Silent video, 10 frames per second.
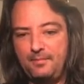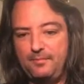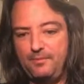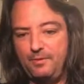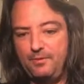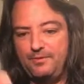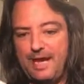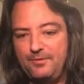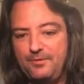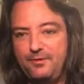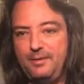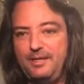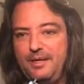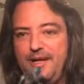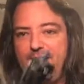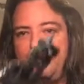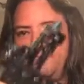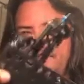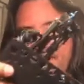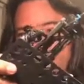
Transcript: If we move down a little bit, I have